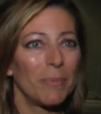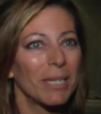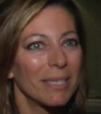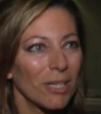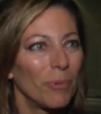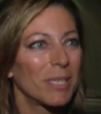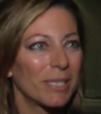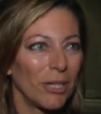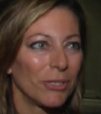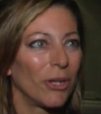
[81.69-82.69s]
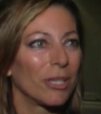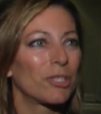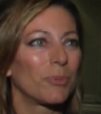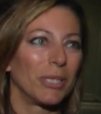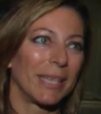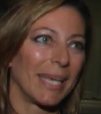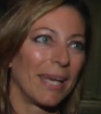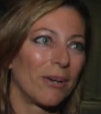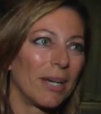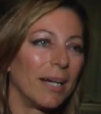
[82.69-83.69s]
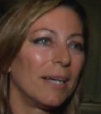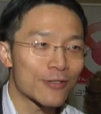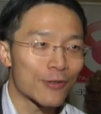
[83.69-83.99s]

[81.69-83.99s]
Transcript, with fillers: because I'll be so knowledgeable in the area.